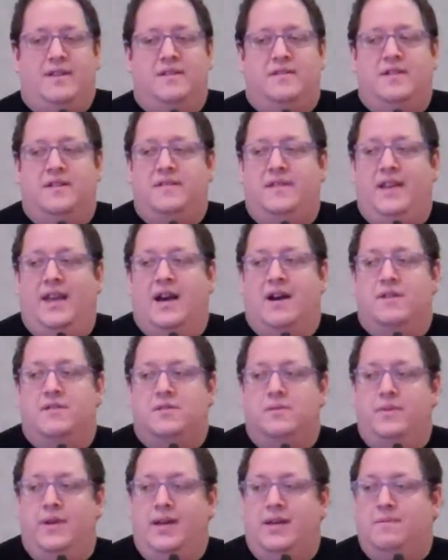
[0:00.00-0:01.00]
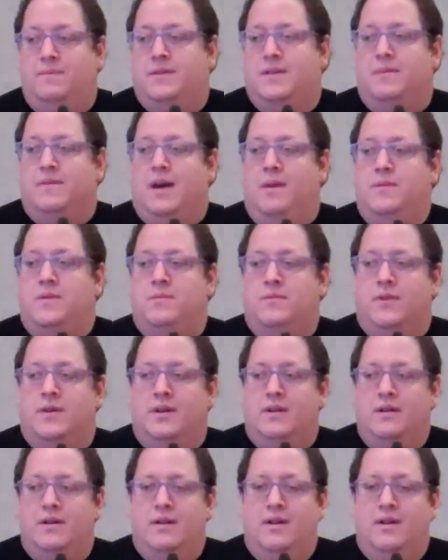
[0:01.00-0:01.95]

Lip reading: to 60 hours a week, sometimes more.